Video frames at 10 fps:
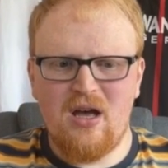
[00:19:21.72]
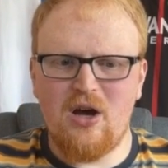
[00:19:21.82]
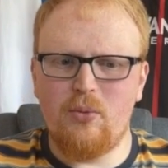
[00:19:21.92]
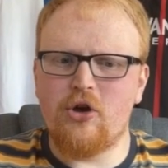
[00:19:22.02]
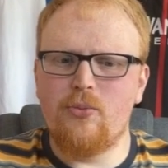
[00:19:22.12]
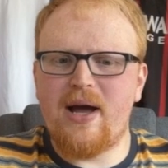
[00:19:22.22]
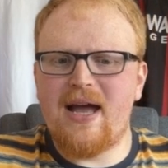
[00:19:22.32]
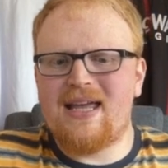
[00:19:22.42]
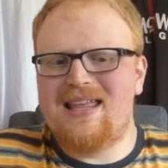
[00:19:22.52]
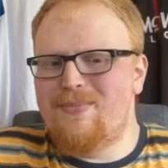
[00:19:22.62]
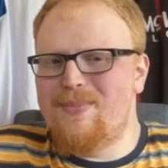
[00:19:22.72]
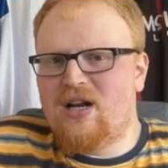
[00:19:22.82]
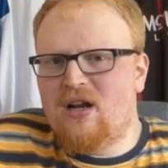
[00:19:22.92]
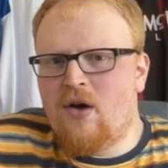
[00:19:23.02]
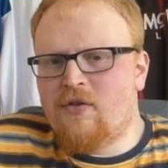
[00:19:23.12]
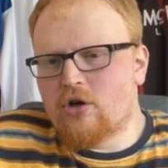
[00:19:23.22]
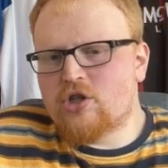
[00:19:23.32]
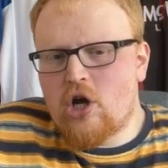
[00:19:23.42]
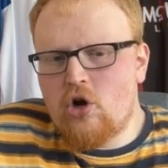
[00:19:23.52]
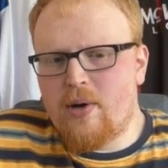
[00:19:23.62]
we come back in the middle of
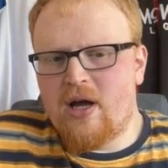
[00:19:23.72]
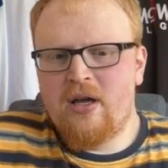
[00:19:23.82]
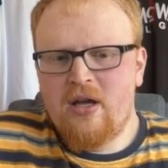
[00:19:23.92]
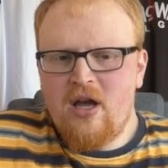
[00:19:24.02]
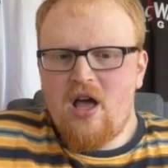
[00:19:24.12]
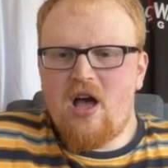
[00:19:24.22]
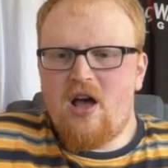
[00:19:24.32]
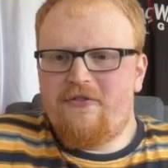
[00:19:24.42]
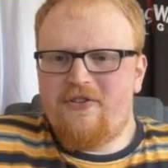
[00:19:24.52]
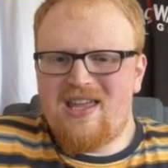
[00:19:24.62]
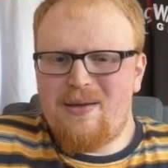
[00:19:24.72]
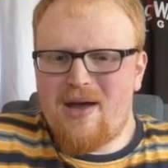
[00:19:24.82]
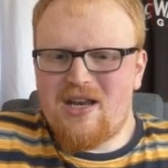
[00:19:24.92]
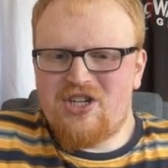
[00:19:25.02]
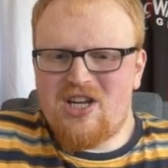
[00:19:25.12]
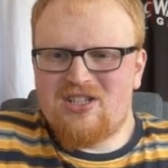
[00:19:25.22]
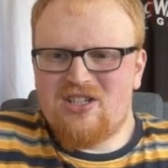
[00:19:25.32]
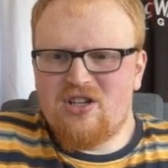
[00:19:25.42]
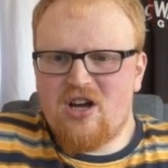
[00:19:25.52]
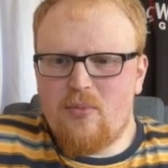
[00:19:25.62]
October for the Manchester
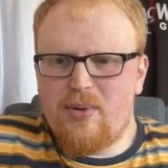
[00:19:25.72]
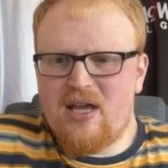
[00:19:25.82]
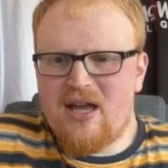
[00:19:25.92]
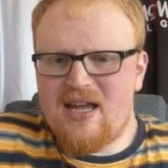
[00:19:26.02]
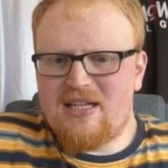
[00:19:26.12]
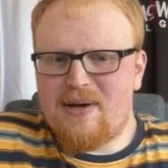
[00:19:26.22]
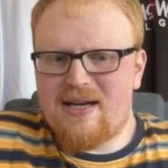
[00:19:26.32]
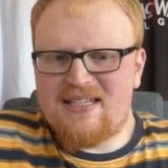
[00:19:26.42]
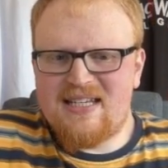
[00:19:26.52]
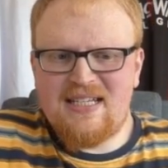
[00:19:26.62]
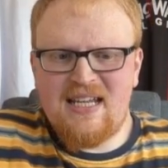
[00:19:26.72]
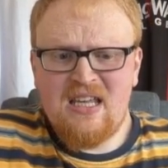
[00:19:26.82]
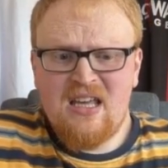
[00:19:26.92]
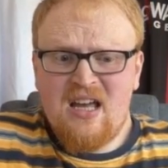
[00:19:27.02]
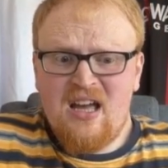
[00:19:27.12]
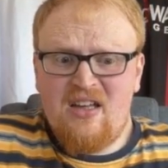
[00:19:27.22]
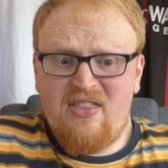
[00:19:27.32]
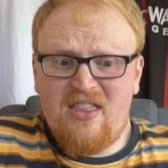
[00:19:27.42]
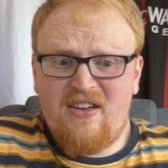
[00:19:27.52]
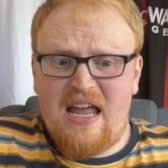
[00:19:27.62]
derby against Man City, and
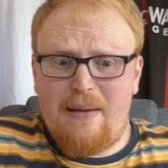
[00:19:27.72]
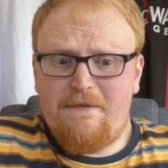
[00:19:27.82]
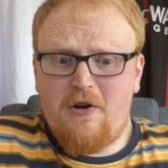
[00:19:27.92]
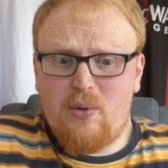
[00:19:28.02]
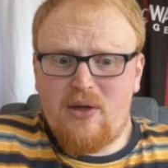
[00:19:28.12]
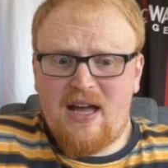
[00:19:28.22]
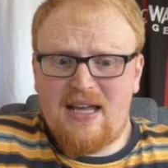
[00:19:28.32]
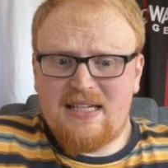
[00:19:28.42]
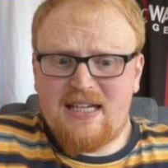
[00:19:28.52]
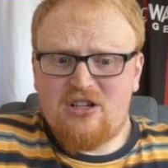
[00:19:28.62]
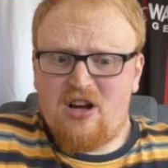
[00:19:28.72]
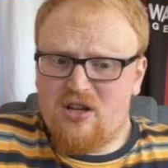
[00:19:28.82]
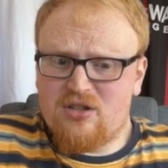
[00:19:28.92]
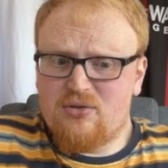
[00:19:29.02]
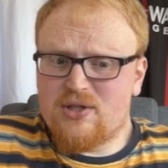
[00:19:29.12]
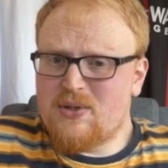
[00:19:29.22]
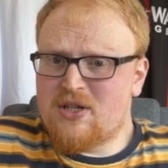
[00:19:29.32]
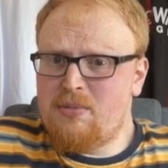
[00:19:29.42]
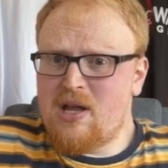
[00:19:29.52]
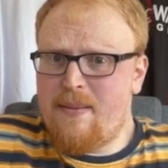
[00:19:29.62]
then the game following that is against Arsenal. So it's
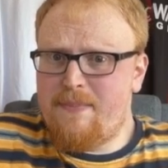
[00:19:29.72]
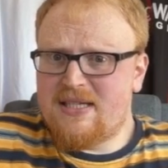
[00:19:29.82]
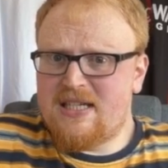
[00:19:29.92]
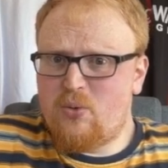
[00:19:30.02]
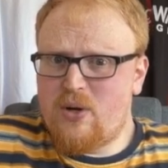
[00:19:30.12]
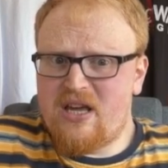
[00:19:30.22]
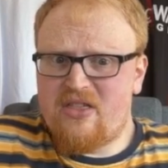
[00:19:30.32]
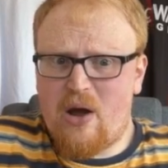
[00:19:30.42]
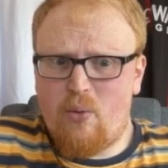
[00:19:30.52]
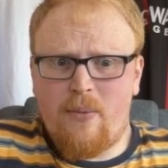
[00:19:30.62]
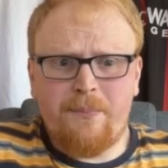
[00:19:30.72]
going to be a busy week, that one.